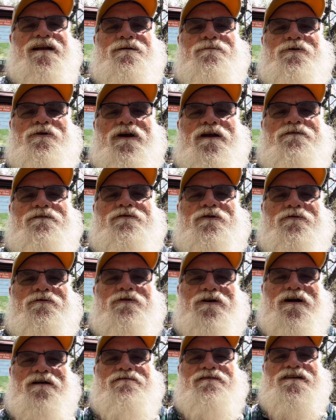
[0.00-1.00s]
I'm grateful
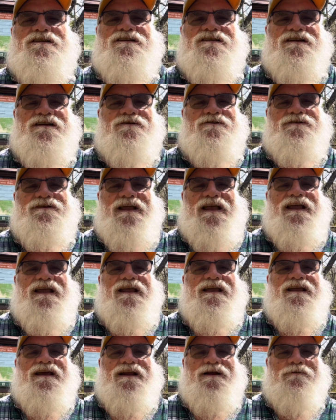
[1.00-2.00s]
for every single
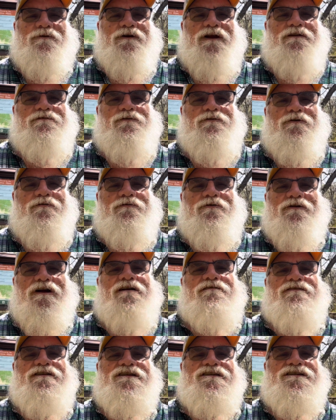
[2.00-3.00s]
day, and I'm grateful for
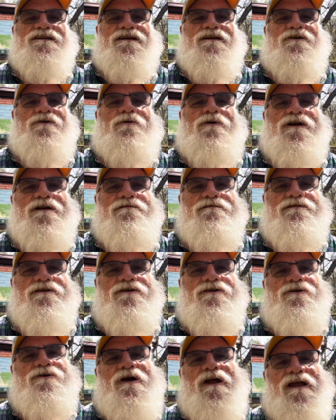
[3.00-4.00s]
every single one of you.